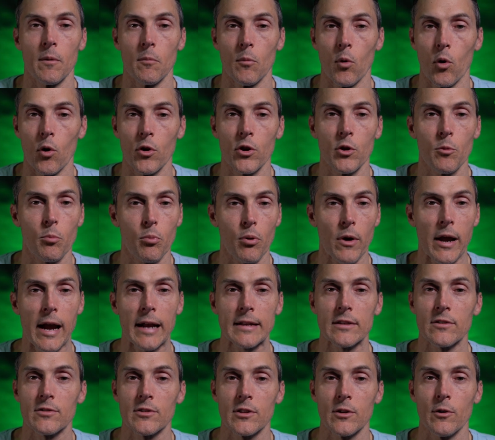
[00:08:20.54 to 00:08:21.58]
the more you
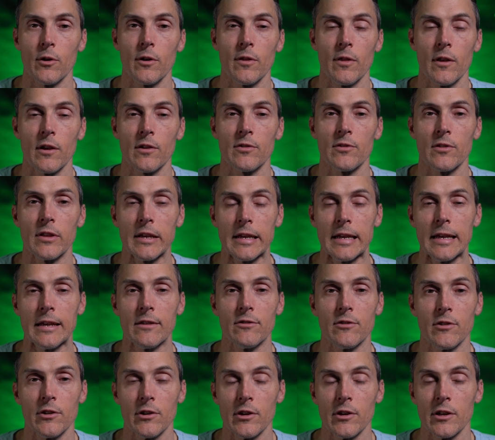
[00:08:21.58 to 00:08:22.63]
practice doing this, the
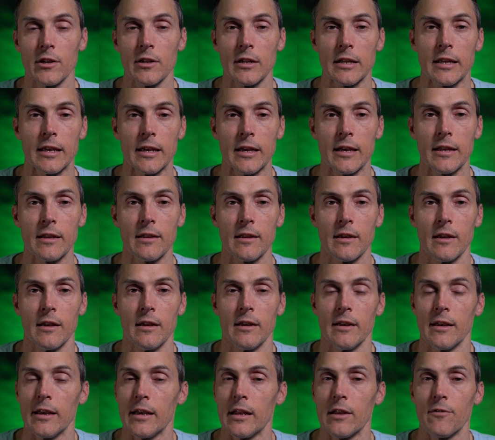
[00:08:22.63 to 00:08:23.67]
easier it'll get.
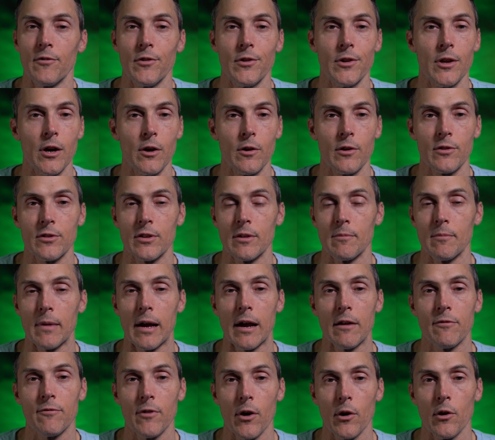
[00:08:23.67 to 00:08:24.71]
And if you notice in
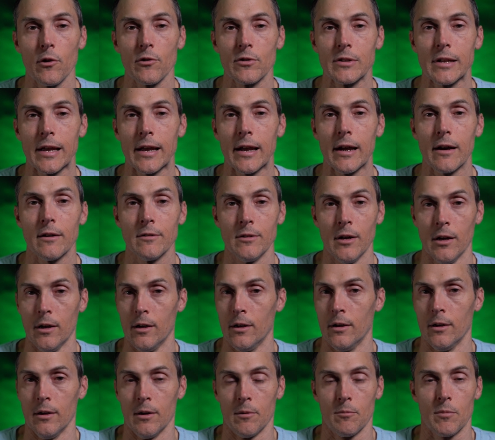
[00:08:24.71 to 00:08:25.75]
my photos now,
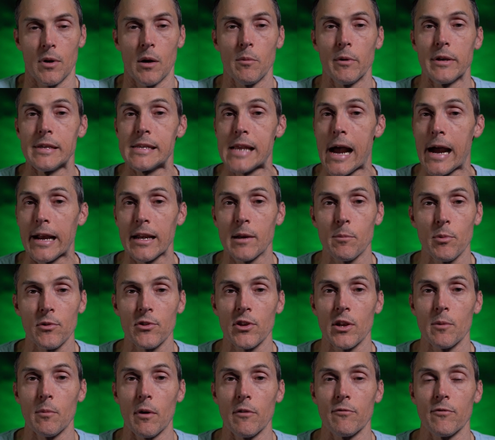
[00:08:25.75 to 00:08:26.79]
probably 90%
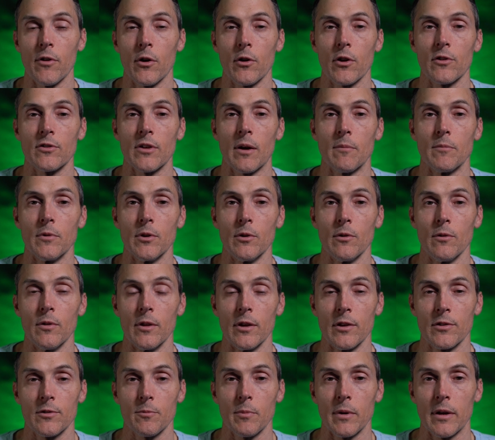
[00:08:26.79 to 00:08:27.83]
of my photos I'm doing
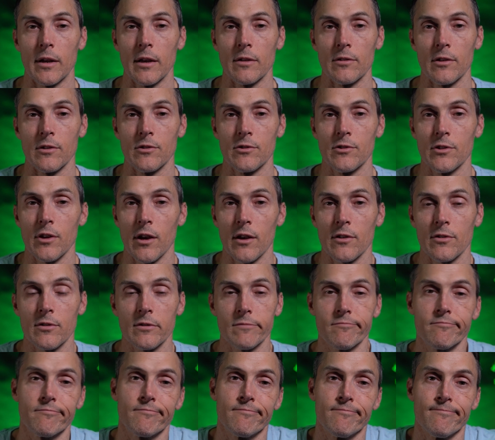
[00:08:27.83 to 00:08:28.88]
this because
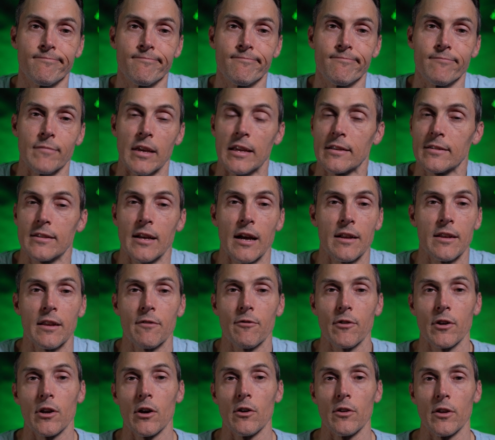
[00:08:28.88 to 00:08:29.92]
it's not
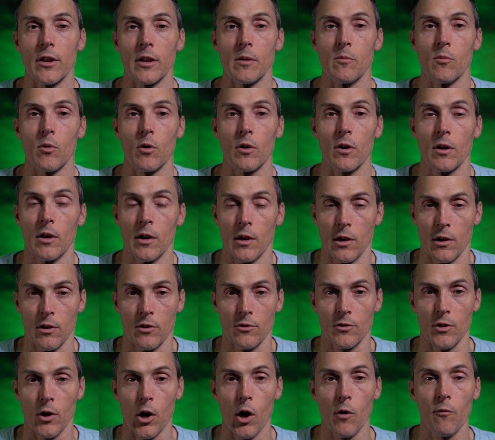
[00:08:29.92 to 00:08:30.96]
difficult anymore.
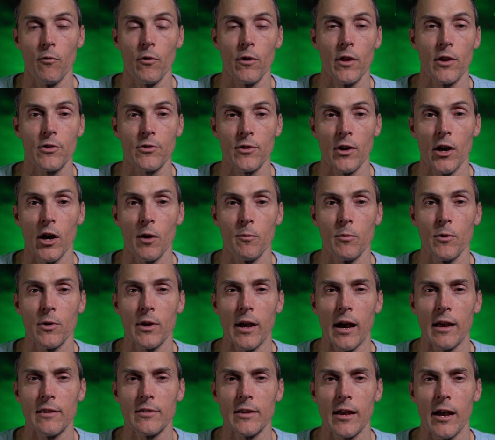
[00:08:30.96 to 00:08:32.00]
So hopefully this will help you
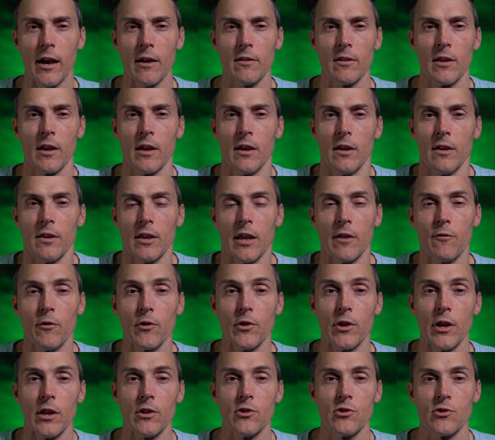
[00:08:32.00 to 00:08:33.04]
guys out. If you
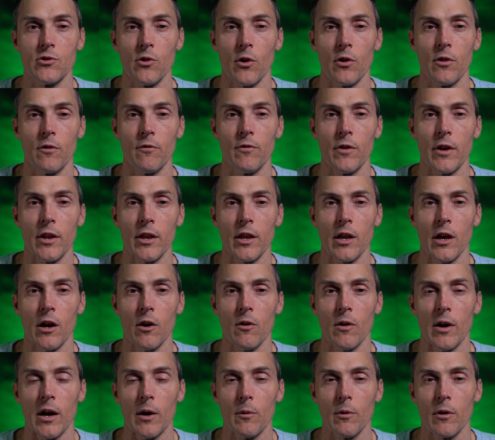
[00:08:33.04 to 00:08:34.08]
did enjoy the
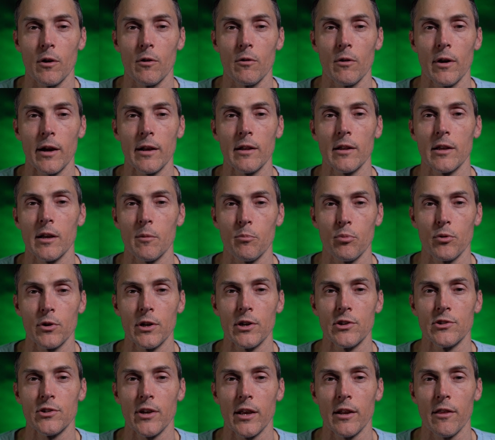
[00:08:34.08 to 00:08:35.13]
video, I would greatly
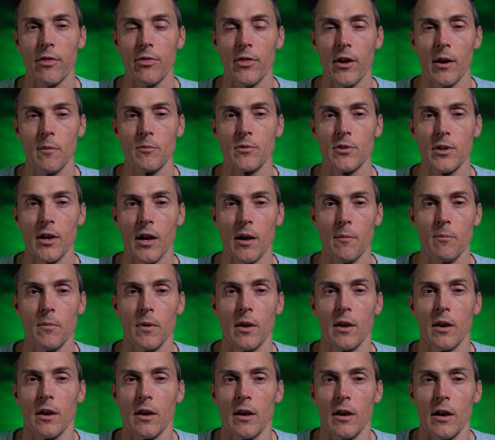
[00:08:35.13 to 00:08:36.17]
appreciate a thumbs up,
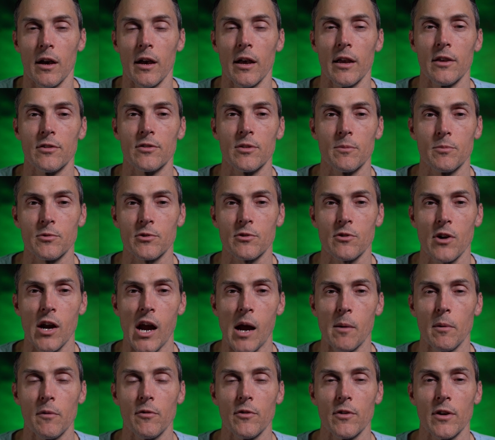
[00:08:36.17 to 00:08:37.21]
a
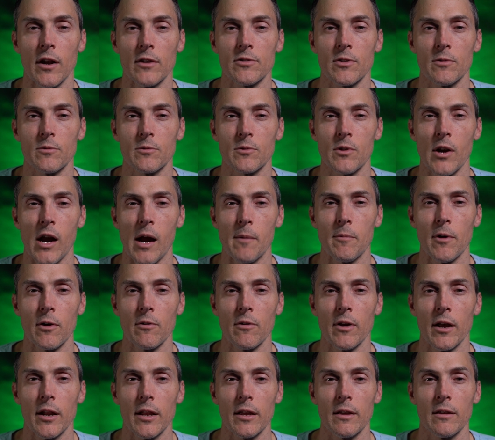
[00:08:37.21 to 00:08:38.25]
subscribe if you're not subscribed
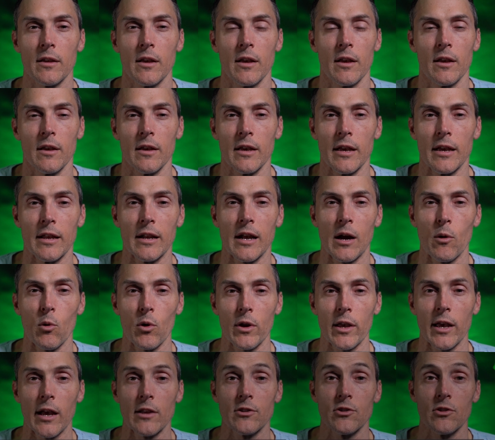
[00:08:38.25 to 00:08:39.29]
already, and I will
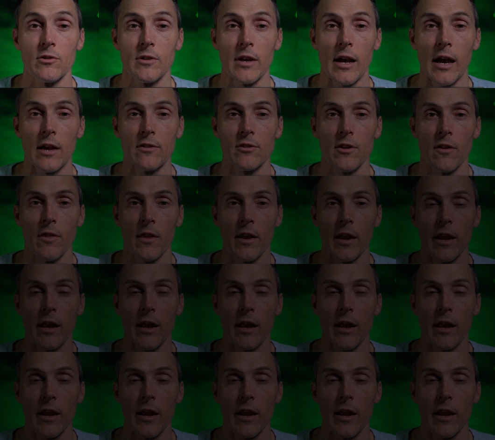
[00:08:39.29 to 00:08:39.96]
catch you guys on the